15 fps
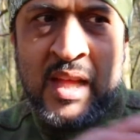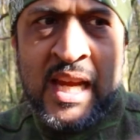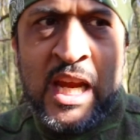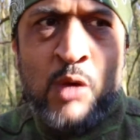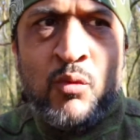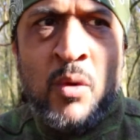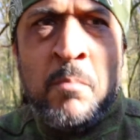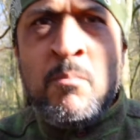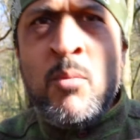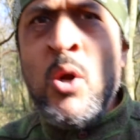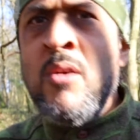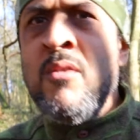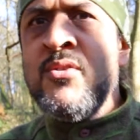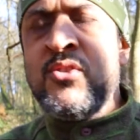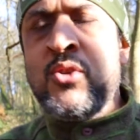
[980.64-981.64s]
it
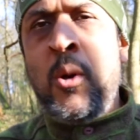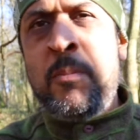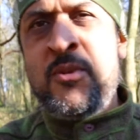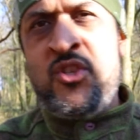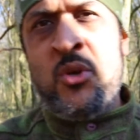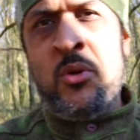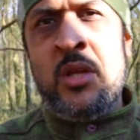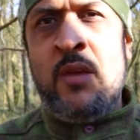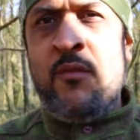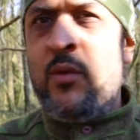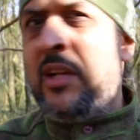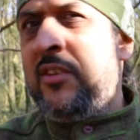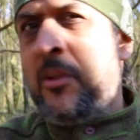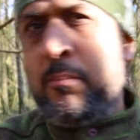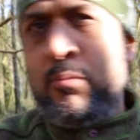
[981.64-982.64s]
removes the opportunity for
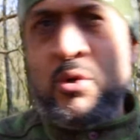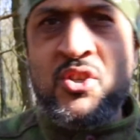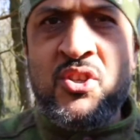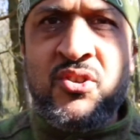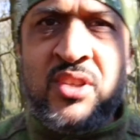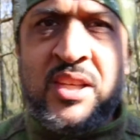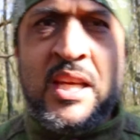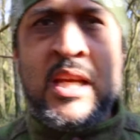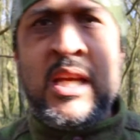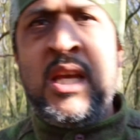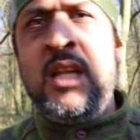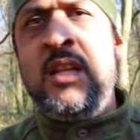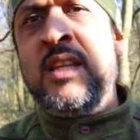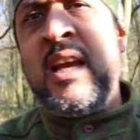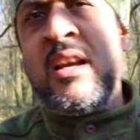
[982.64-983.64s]
that depression to kick
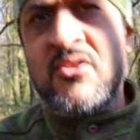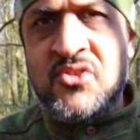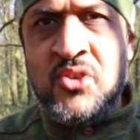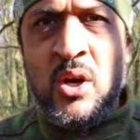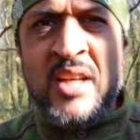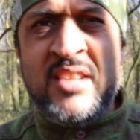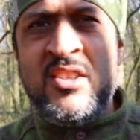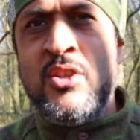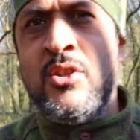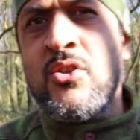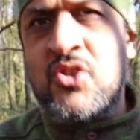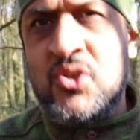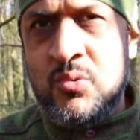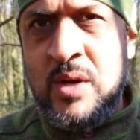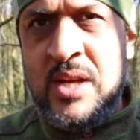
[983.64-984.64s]
in, the anxiety, the
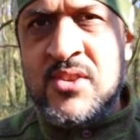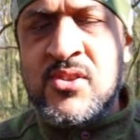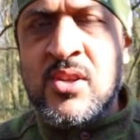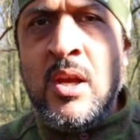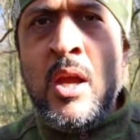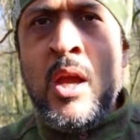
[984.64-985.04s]
stress,